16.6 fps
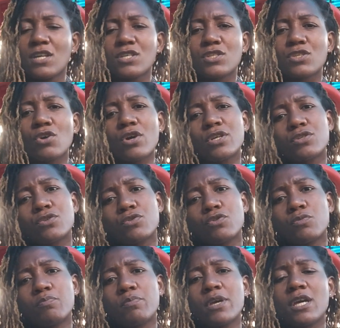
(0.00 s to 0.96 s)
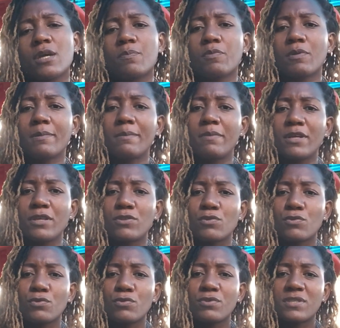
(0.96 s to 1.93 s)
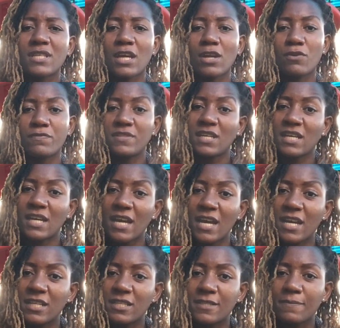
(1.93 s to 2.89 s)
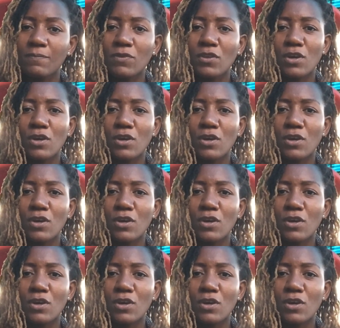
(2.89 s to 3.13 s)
So it could be probably through sale of tickets,